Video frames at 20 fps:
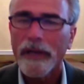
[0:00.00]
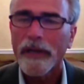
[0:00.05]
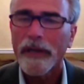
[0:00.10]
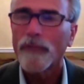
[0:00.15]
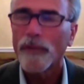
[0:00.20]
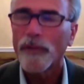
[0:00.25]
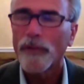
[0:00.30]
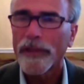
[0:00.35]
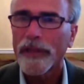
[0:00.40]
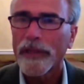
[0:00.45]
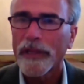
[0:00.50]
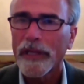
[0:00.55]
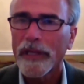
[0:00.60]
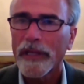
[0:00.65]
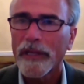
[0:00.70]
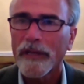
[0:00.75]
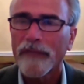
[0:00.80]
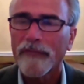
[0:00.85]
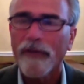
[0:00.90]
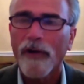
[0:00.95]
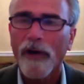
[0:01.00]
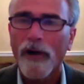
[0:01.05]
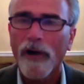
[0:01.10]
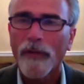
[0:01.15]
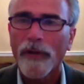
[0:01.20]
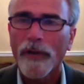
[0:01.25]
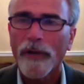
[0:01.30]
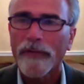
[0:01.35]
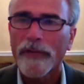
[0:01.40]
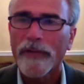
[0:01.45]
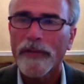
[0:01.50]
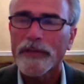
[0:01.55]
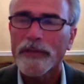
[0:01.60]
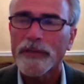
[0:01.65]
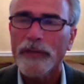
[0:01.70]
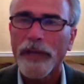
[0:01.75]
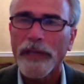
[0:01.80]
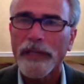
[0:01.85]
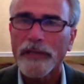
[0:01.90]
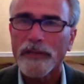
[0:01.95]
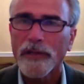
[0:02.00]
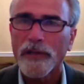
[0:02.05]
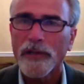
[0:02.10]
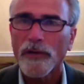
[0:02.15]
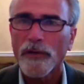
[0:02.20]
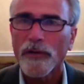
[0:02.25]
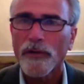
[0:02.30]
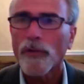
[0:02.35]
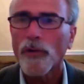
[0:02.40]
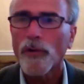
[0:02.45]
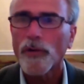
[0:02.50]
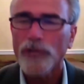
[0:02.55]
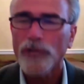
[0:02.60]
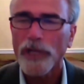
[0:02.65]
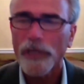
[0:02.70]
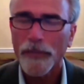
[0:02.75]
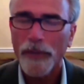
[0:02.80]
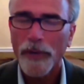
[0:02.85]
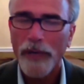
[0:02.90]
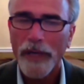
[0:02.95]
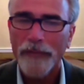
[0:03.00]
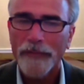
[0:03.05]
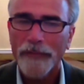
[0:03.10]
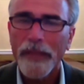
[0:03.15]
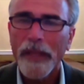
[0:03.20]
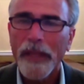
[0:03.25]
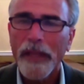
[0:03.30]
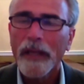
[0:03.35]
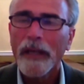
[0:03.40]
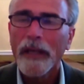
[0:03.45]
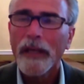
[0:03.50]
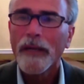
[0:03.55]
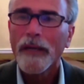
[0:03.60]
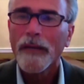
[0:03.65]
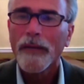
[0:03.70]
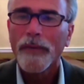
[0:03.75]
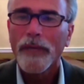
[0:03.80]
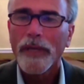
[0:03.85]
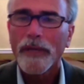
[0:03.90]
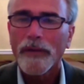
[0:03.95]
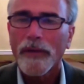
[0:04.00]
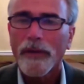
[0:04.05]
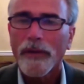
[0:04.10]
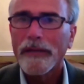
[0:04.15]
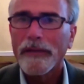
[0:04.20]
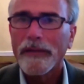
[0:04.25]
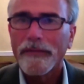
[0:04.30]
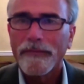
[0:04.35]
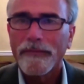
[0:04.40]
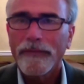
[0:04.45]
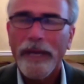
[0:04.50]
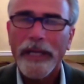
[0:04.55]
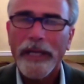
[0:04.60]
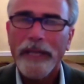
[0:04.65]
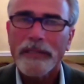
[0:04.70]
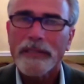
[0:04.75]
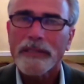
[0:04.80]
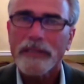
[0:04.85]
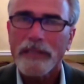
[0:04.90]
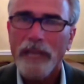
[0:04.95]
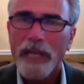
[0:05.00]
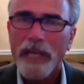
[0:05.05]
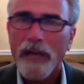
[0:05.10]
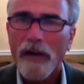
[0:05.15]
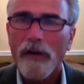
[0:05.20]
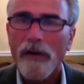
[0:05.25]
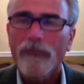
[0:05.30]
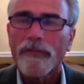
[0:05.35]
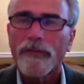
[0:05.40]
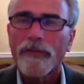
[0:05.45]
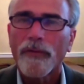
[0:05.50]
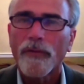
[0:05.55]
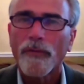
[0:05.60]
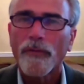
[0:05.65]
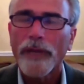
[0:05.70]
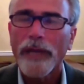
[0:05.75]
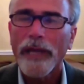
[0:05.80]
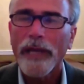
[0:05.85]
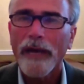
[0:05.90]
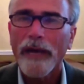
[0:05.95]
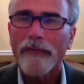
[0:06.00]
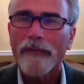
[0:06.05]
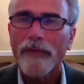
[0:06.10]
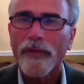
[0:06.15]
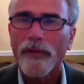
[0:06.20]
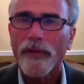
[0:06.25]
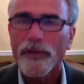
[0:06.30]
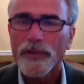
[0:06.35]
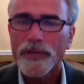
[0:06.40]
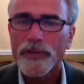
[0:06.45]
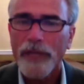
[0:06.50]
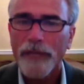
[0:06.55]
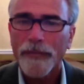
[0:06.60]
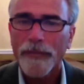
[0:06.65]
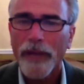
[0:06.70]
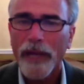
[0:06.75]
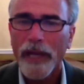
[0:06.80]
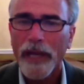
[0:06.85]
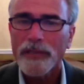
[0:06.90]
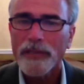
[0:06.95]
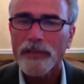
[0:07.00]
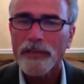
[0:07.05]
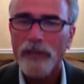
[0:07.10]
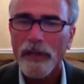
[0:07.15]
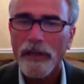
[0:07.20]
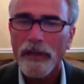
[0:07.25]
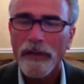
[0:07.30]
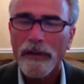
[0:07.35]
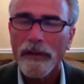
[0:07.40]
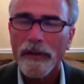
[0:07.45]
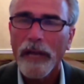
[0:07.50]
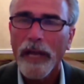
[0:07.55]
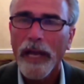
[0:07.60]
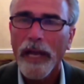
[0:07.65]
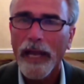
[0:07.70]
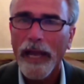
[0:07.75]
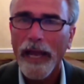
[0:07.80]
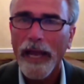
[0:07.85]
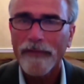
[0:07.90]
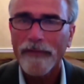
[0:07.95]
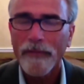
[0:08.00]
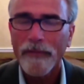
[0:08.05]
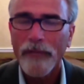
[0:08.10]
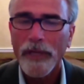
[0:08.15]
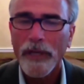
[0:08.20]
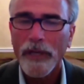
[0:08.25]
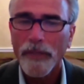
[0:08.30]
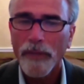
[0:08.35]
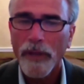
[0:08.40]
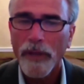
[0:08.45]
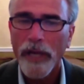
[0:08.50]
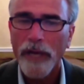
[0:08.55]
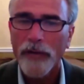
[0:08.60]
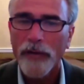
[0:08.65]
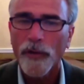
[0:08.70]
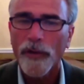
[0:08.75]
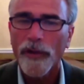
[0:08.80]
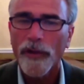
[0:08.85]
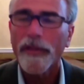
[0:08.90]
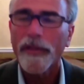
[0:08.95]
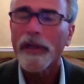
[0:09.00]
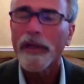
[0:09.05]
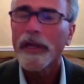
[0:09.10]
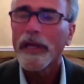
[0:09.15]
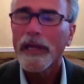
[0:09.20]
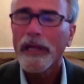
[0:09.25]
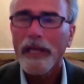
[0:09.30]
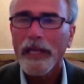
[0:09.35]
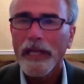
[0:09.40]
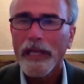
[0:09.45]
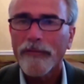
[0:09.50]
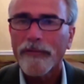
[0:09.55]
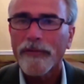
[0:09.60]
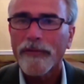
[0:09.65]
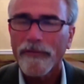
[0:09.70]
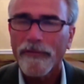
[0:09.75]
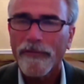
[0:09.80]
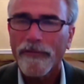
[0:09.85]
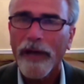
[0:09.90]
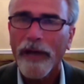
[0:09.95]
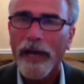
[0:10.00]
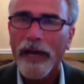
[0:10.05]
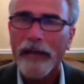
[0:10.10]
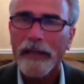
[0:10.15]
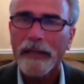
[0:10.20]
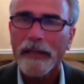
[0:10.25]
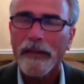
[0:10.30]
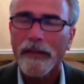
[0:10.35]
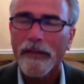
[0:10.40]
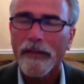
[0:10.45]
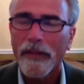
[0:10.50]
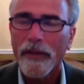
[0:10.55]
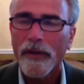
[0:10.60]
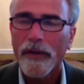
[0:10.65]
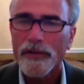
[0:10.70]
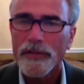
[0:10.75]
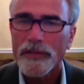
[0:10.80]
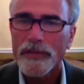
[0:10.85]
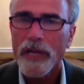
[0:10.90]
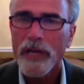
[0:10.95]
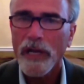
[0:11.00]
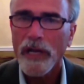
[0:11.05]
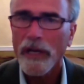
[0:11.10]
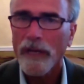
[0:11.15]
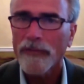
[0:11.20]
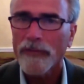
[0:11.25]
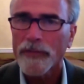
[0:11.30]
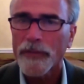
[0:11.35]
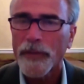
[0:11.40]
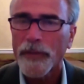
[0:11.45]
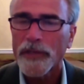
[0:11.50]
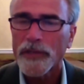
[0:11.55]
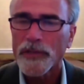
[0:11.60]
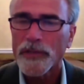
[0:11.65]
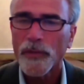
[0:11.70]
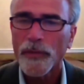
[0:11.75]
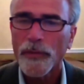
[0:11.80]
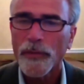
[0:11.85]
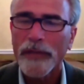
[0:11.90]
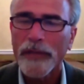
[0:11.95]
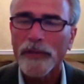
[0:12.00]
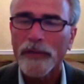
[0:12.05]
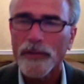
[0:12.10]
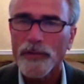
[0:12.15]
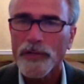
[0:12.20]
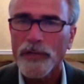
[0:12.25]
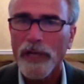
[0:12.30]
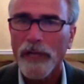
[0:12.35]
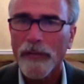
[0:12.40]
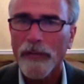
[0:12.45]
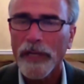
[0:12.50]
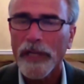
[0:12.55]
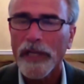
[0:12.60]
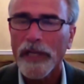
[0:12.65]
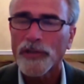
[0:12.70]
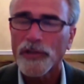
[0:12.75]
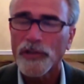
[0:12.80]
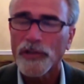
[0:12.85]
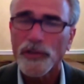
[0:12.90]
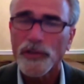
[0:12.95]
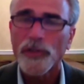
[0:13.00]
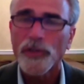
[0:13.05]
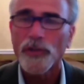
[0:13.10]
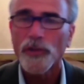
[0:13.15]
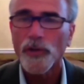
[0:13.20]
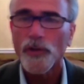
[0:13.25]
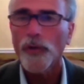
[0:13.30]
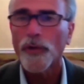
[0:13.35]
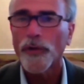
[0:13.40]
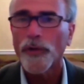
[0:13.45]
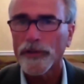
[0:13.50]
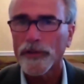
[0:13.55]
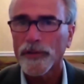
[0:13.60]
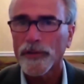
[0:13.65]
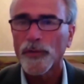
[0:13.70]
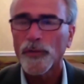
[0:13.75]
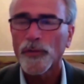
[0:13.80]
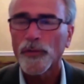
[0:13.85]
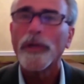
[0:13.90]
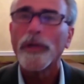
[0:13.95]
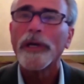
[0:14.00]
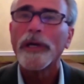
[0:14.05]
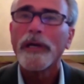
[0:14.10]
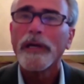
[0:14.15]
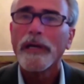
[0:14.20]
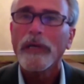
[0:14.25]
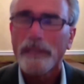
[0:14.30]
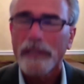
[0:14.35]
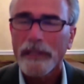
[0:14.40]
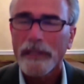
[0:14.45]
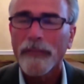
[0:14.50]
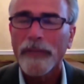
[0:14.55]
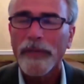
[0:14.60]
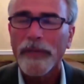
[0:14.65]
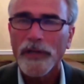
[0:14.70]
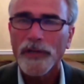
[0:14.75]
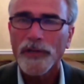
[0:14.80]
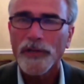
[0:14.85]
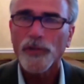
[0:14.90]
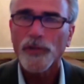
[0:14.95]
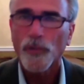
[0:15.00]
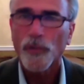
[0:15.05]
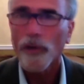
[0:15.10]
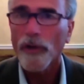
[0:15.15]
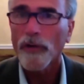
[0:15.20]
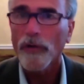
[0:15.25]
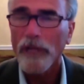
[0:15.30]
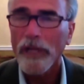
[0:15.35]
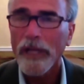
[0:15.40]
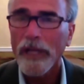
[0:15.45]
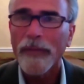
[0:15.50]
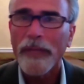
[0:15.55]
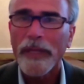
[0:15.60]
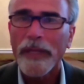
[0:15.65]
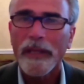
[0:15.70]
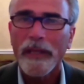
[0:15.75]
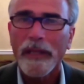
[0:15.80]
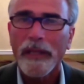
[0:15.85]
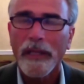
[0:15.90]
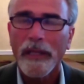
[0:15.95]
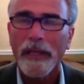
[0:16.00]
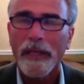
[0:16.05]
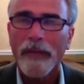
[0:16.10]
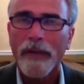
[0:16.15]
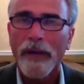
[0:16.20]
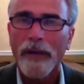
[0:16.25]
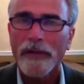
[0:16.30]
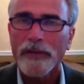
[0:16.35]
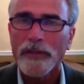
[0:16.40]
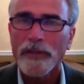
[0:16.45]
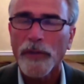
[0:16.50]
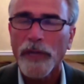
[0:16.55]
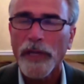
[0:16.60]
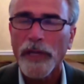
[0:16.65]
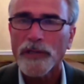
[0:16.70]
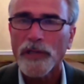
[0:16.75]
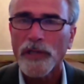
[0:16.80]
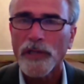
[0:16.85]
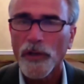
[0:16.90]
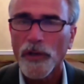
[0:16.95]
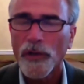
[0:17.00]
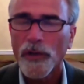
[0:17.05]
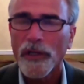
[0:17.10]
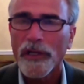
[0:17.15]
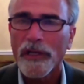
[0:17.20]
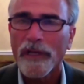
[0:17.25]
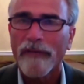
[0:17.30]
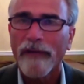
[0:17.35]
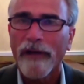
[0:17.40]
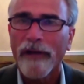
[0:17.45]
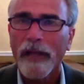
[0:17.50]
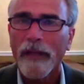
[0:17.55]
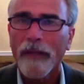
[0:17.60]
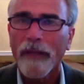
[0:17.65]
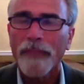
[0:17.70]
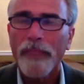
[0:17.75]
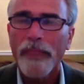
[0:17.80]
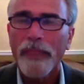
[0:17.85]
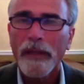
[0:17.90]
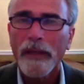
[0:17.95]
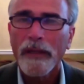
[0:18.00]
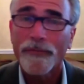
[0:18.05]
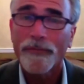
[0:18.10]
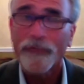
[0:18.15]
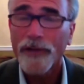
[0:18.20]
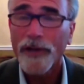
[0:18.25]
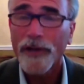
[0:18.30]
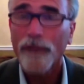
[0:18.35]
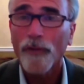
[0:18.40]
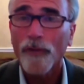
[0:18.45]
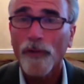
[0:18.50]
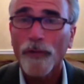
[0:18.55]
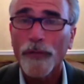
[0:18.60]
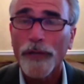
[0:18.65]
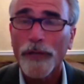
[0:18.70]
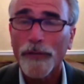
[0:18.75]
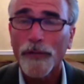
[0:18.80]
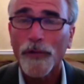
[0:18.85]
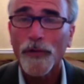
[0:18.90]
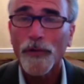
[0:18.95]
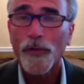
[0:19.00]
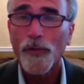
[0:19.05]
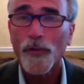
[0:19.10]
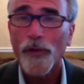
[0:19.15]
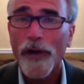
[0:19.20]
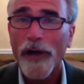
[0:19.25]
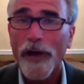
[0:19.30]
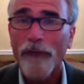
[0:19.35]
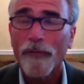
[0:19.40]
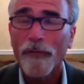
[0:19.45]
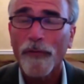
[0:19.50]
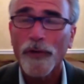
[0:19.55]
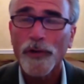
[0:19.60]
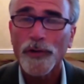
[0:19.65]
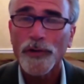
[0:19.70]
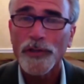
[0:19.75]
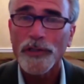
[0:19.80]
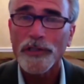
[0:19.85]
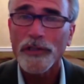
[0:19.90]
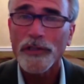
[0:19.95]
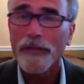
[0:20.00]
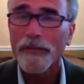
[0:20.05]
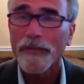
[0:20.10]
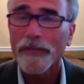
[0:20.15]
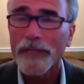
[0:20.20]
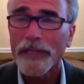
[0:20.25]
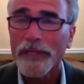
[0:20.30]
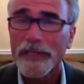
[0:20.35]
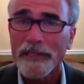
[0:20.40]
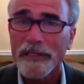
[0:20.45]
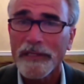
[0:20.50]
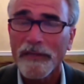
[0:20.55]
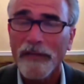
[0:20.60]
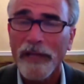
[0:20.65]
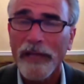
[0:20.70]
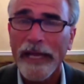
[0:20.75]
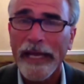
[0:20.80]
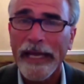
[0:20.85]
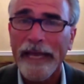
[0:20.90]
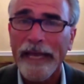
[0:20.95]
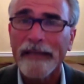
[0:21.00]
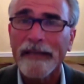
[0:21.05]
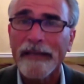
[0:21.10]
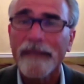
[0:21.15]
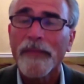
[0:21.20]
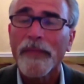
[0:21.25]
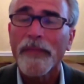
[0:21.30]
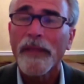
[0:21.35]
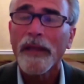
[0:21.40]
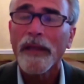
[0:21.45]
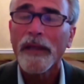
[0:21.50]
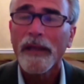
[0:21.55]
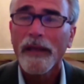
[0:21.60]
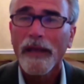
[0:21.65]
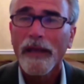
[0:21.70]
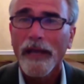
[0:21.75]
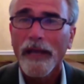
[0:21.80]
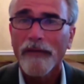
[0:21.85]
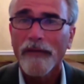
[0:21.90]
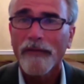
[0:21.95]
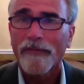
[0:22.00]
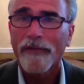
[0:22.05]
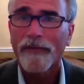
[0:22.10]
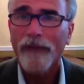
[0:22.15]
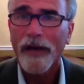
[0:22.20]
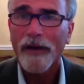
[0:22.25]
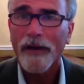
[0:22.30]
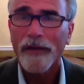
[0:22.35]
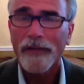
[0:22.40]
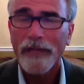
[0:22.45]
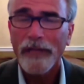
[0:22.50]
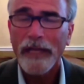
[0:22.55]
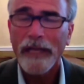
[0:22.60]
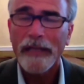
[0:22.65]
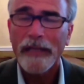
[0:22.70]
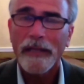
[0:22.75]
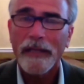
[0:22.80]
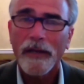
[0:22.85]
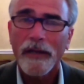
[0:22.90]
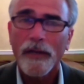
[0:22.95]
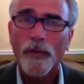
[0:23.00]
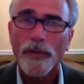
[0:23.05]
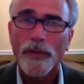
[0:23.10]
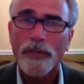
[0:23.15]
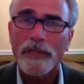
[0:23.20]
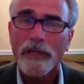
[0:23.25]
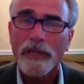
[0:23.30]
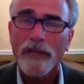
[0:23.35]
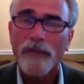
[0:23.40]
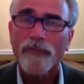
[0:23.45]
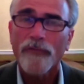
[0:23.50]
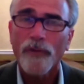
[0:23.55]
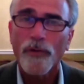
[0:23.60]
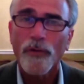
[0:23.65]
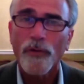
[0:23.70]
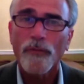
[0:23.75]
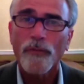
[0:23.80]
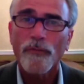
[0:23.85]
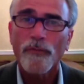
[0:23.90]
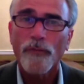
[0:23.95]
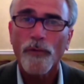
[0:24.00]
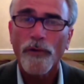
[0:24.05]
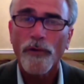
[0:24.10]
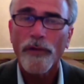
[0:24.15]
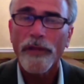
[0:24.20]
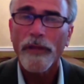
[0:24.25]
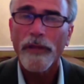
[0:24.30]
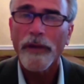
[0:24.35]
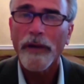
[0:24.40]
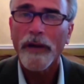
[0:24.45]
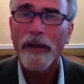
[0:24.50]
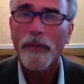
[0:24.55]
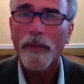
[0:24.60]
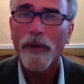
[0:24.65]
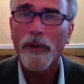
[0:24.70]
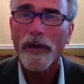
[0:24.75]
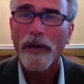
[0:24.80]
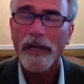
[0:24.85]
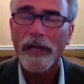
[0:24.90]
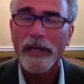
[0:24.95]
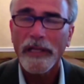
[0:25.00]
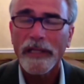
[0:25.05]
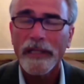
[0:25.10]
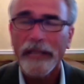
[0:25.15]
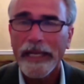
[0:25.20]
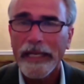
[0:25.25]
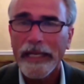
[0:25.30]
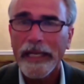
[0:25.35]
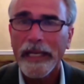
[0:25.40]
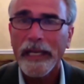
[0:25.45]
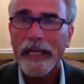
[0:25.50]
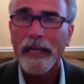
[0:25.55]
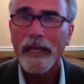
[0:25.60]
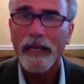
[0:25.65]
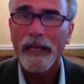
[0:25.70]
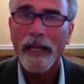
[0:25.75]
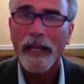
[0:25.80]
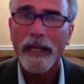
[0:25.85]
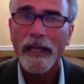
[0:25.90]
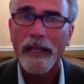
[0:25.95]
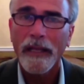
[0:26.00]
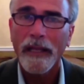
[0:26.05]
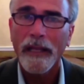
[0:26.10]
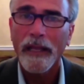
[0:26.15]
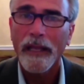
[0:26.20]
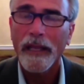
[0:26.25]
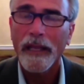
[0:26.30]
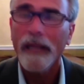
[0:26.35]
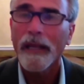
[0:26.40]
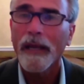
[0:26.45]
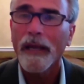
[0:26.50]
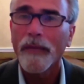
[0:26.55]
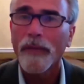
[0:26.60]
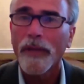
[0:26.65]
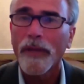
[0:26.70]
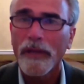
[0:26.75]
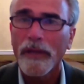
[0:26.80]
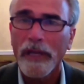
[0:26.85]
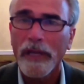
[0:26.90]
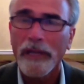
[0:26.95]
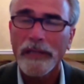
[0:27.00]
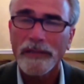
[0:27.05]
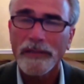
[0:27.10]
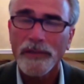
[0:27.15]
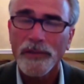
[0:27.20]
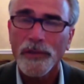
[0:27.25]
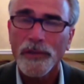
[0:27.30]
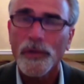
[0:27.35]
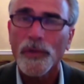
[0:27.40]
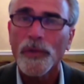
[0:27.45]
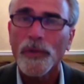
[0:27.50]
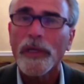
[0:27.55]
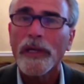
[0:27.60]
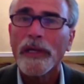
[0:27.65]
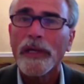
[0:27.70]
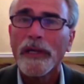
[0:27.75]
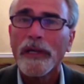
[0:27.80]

with the environment of the space that you're encroaching upon. But by itself, we have those setbacks that have to be complied with. If in fact there is not enough space to make those accommodations, you're going to diminish or limit the amount of space that you can develop. Several people who have purchased pieces of land and found that there wasn't enough room for the amount of parking that they needed and the ability to